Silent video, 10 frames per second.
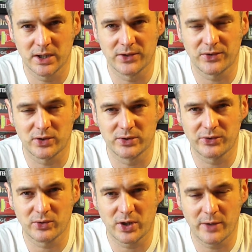is
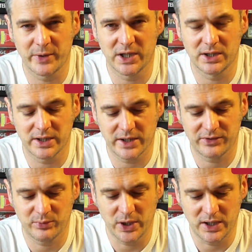also coming in
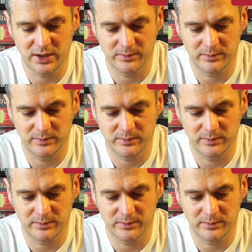next week.